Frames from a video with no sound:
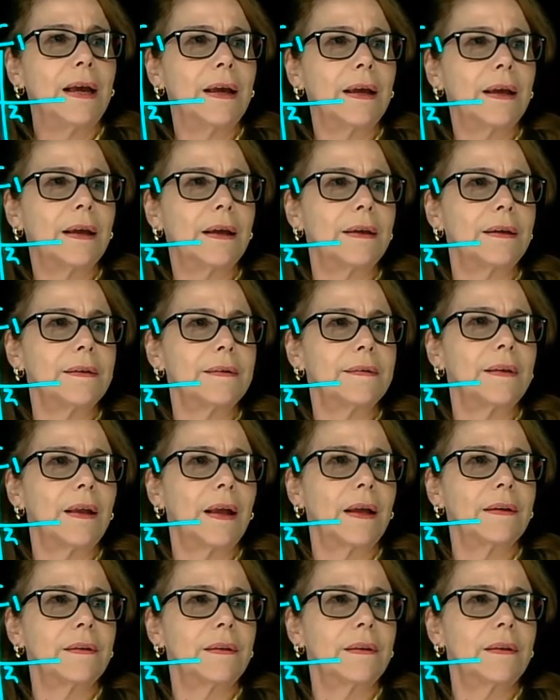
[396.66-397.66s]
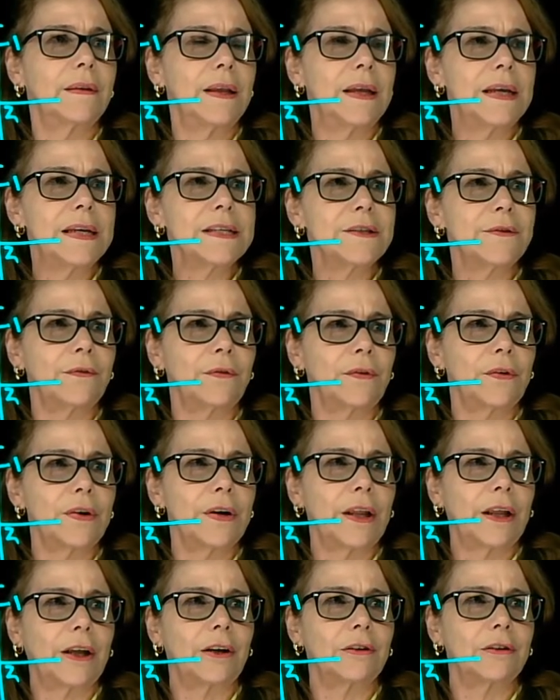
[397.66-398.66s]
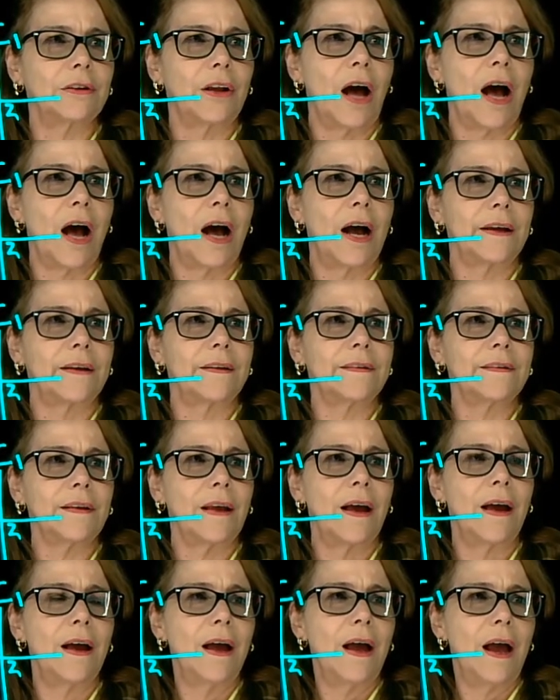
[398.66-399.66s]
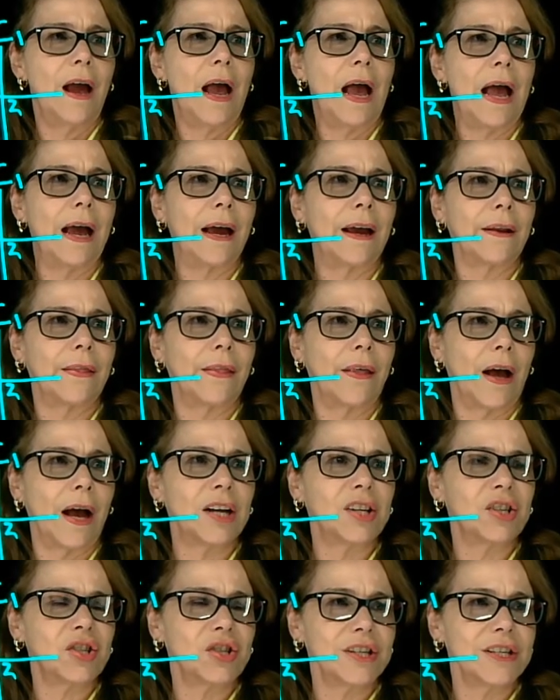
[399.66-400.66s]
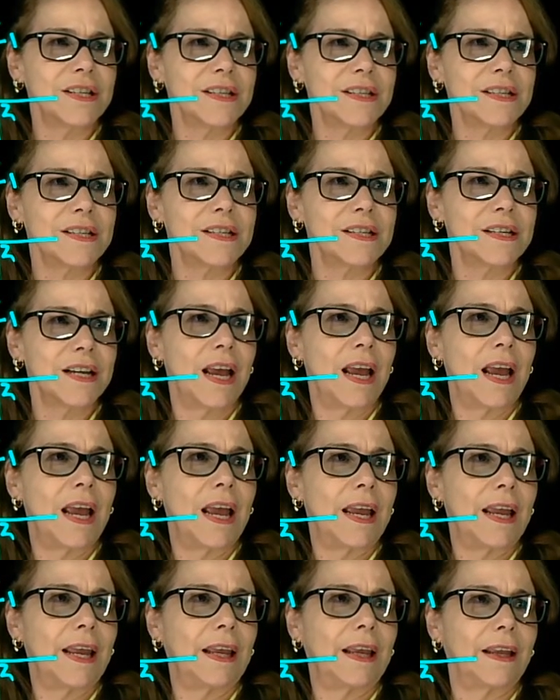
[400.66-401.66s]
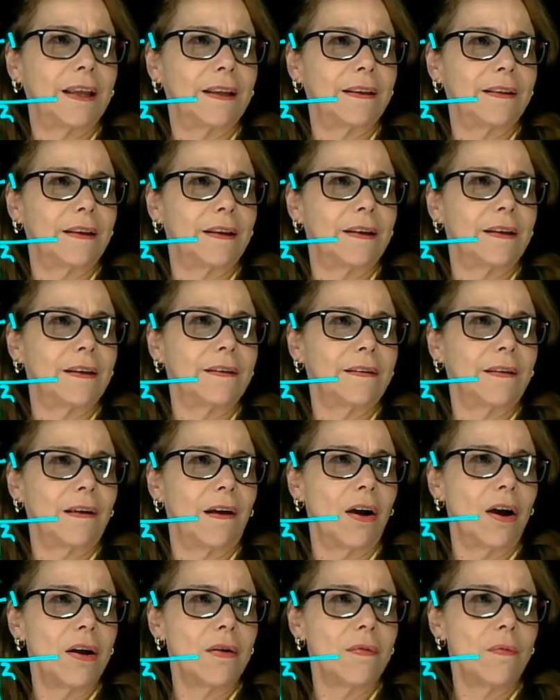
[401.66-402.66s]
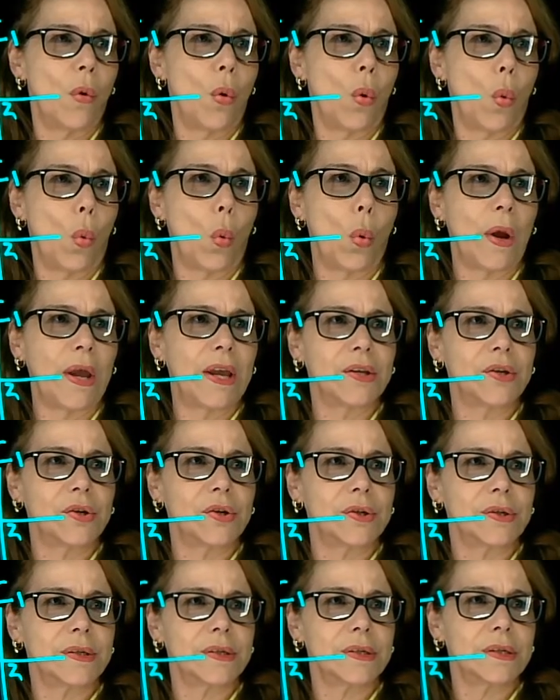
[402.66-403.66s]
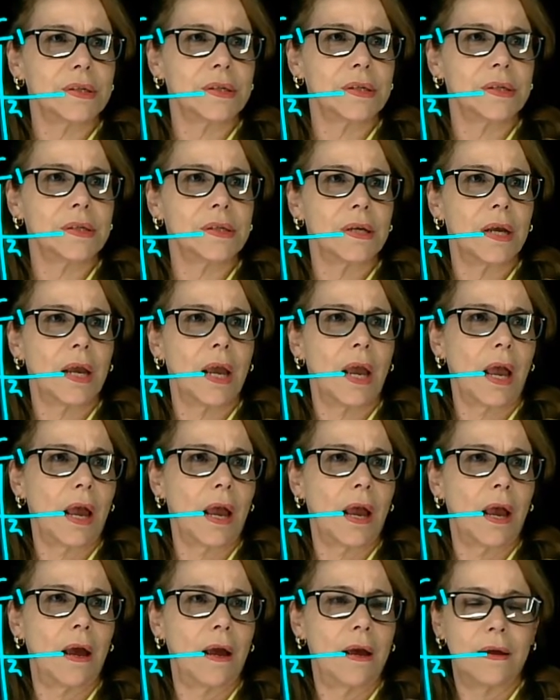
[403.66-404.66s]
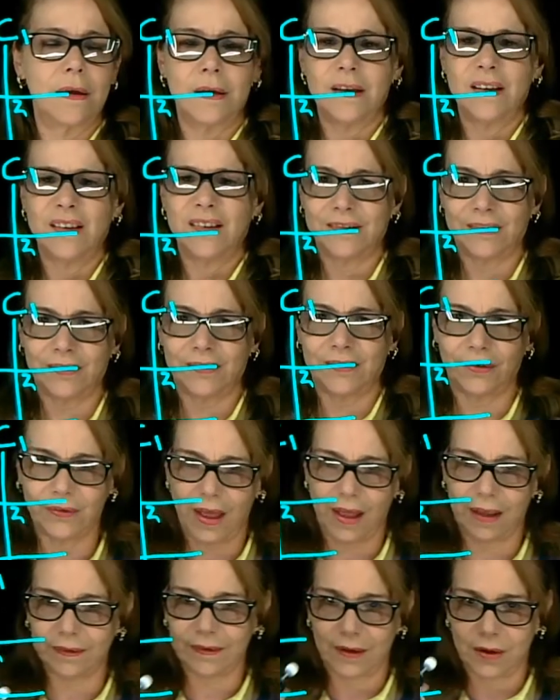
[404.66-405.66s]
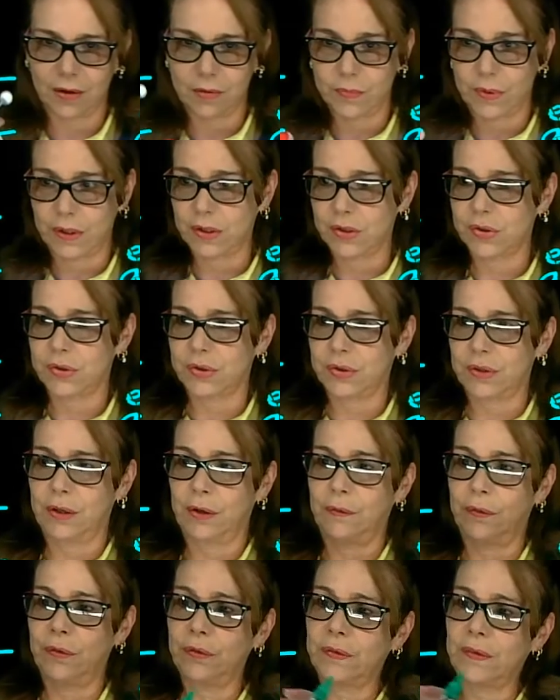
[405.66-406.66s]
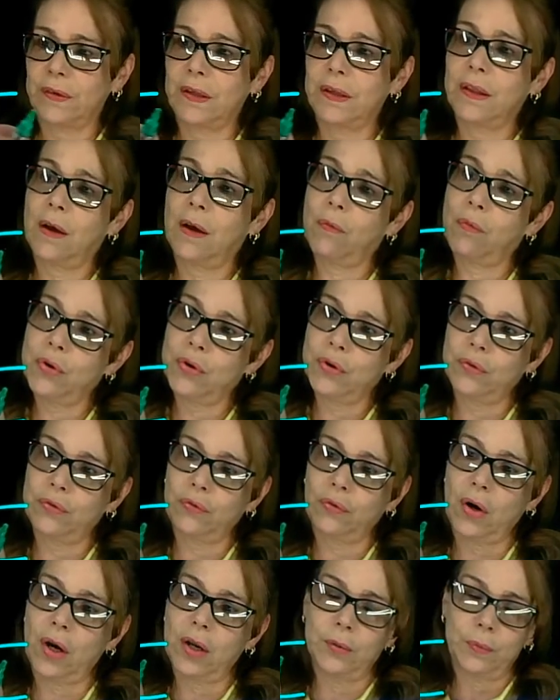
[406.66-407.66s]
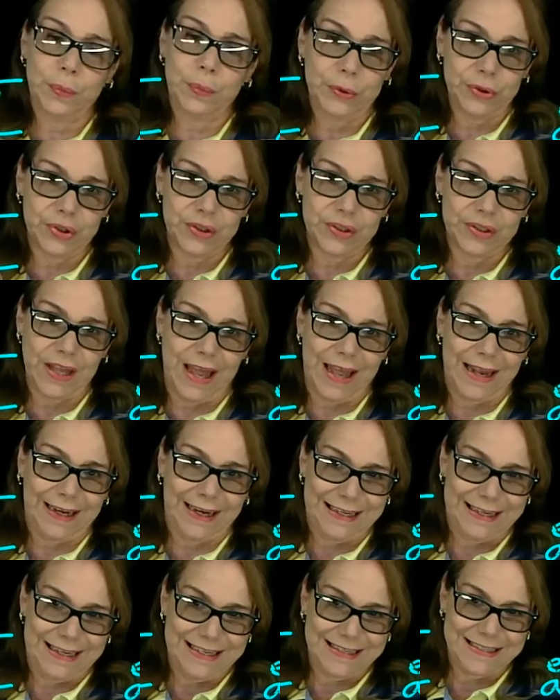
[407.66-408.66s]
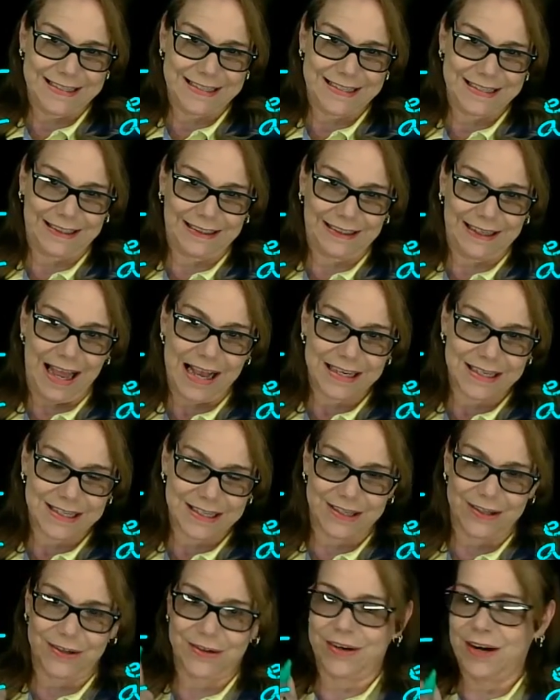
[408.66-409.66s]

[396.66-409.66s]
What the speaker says: is that these vertical lines are dashes, and these are wedges. So that's the convention. And you see that when you try to push that against the glass here,